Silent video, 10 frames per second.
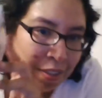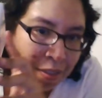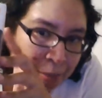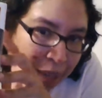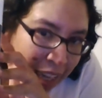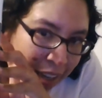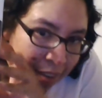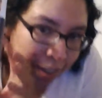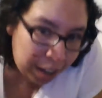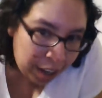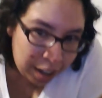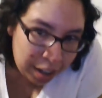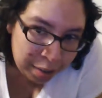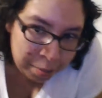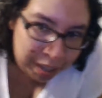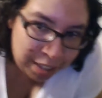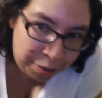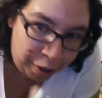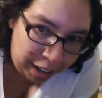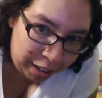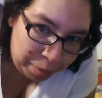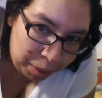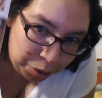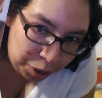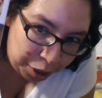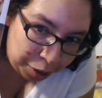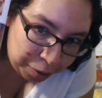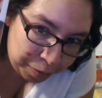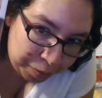Mickey's best friend Pluto.